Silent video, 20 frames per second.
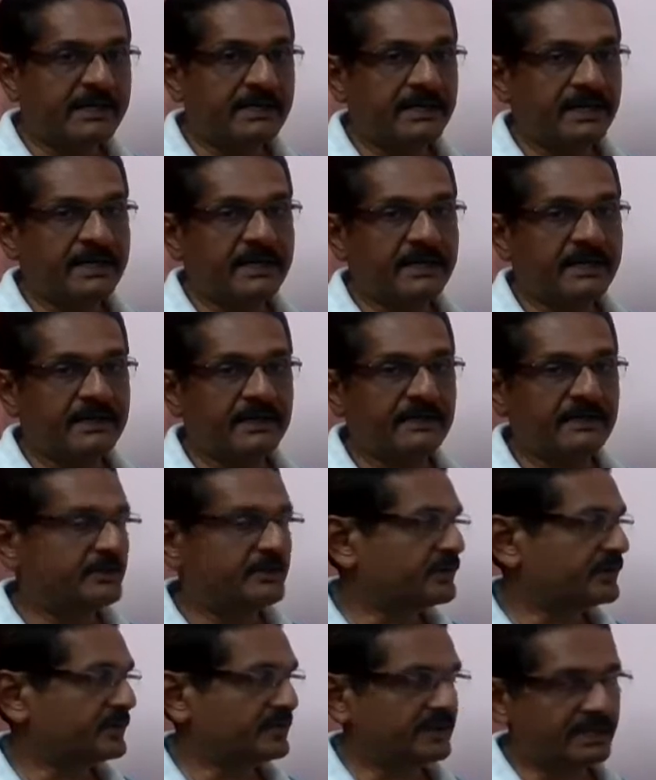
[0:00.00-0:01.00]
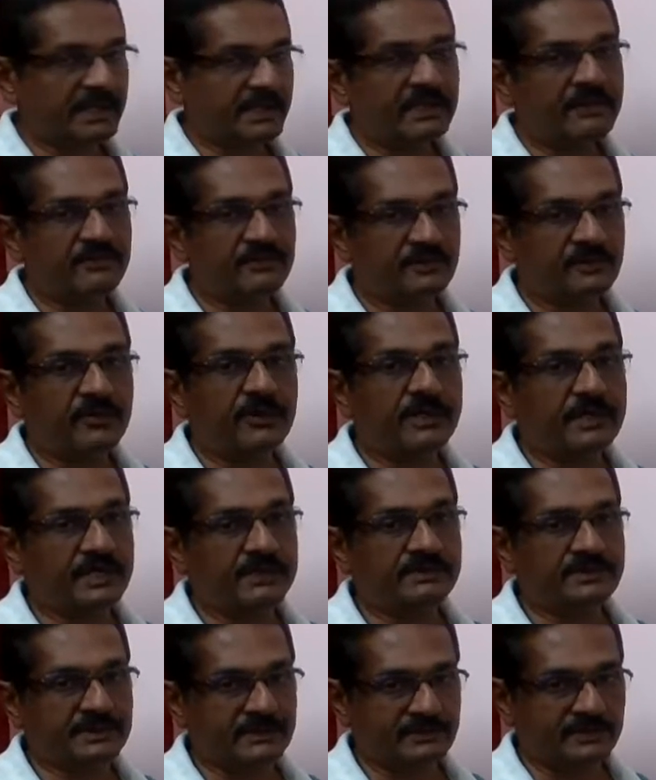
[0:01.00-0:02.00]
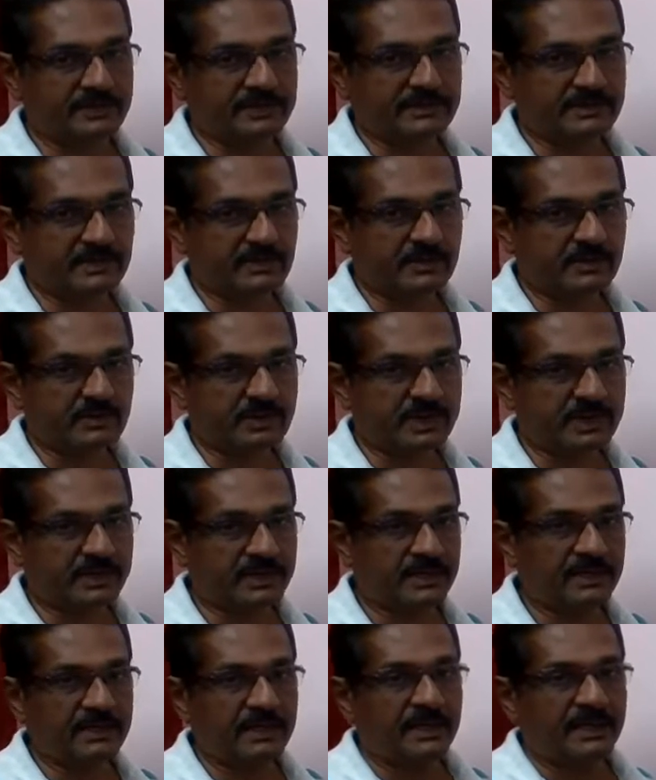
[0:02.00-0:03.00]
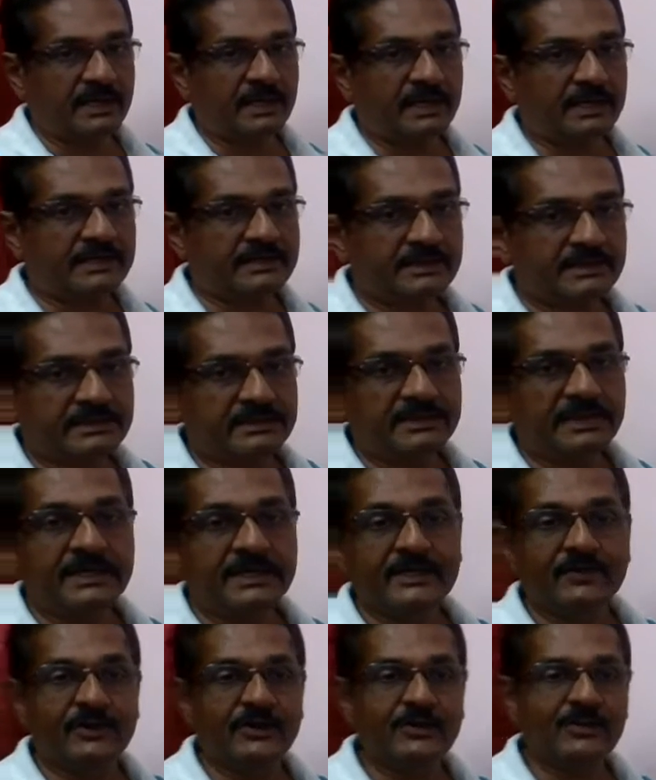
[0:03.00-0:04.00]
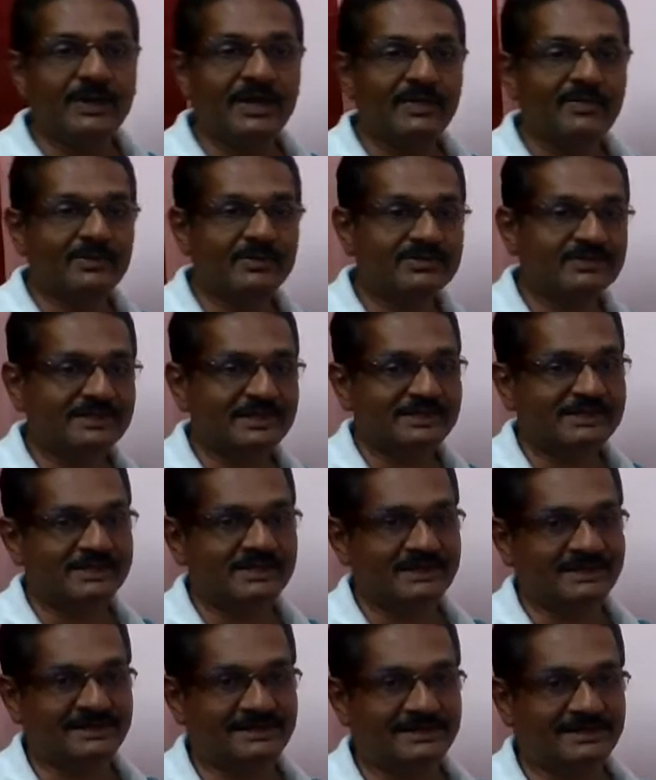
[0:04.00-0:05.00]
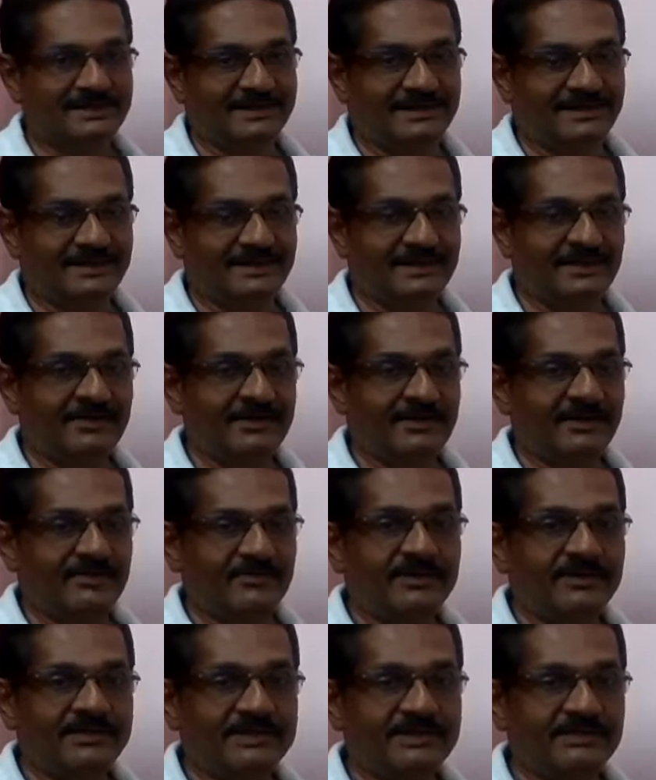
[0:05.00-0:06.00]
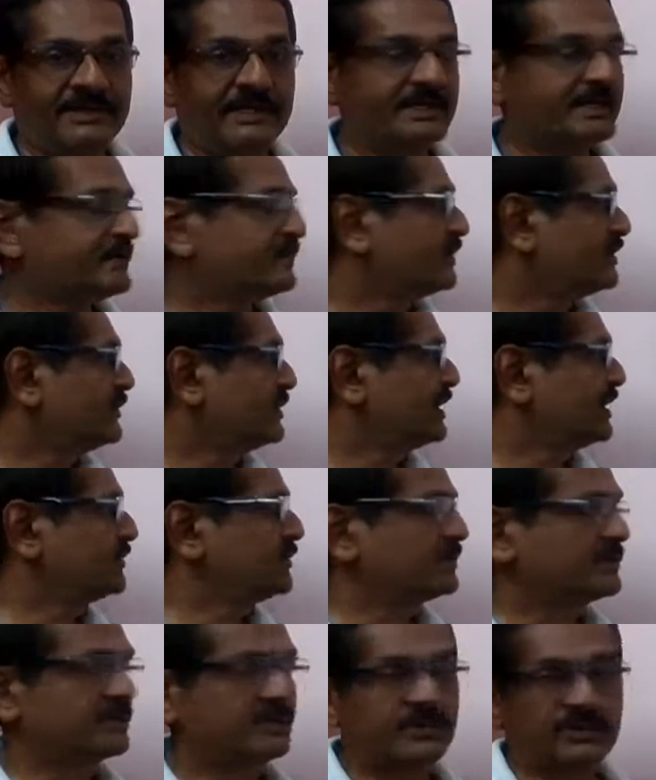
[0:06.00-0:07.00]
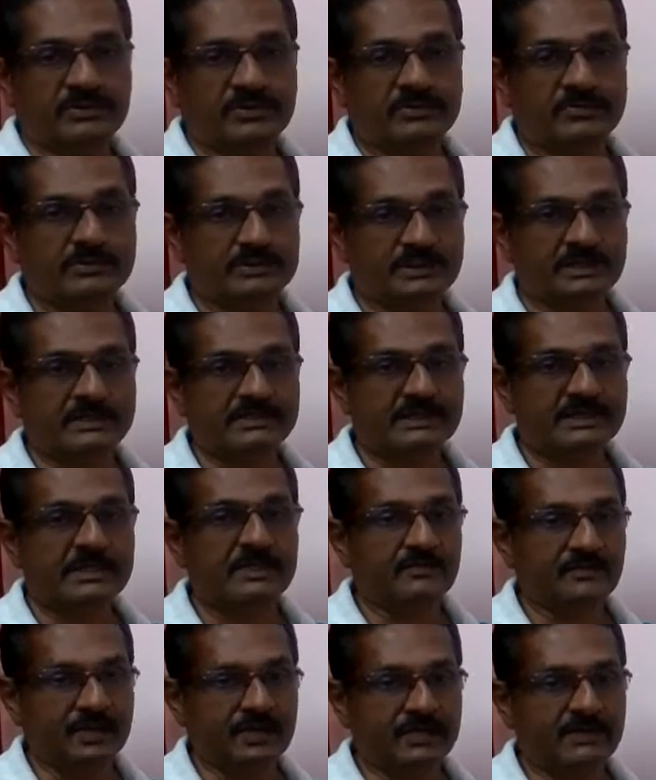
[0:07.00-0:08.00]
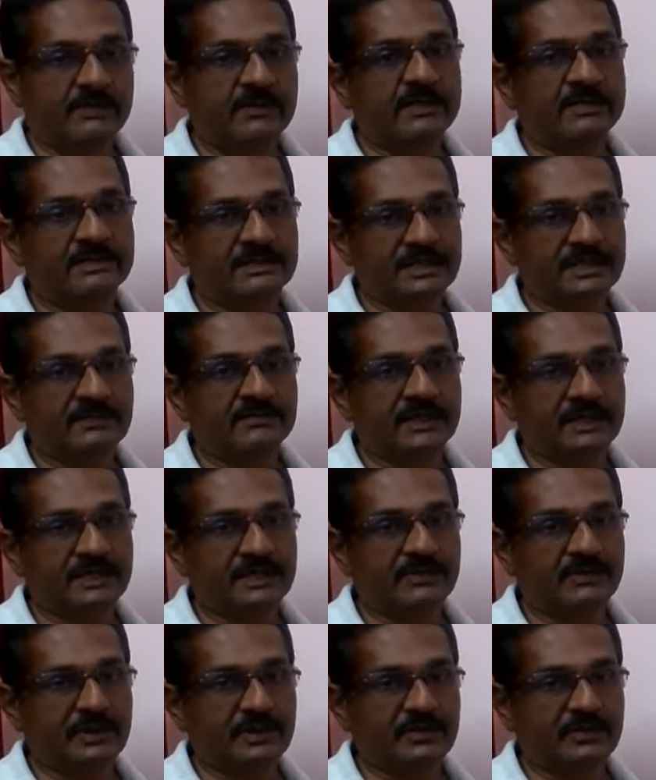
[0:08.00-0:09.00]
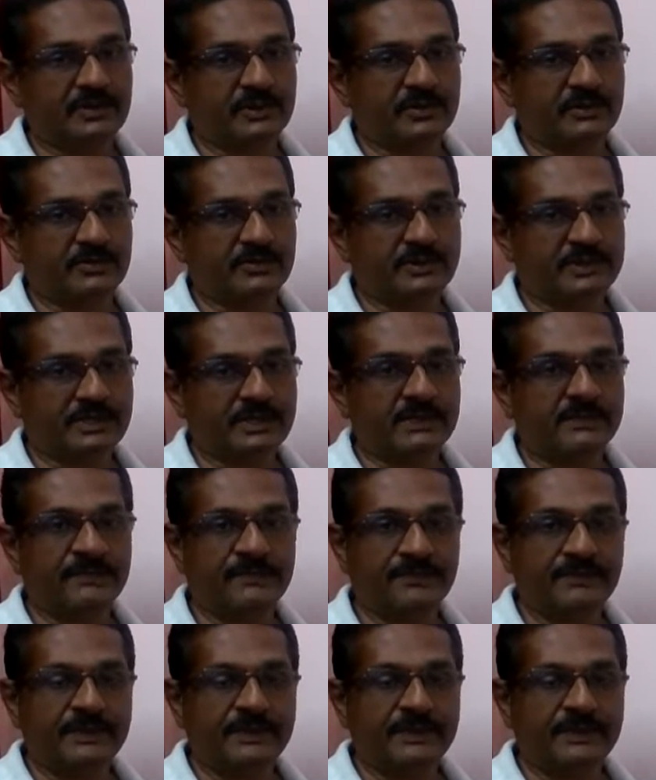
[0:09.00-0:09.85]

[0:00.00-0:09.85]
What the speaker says: and again. Do it 3-4 times if it is required, and then you will be able to succeed. I will wish that you will be able to succeed in whatever exam that you are going to try,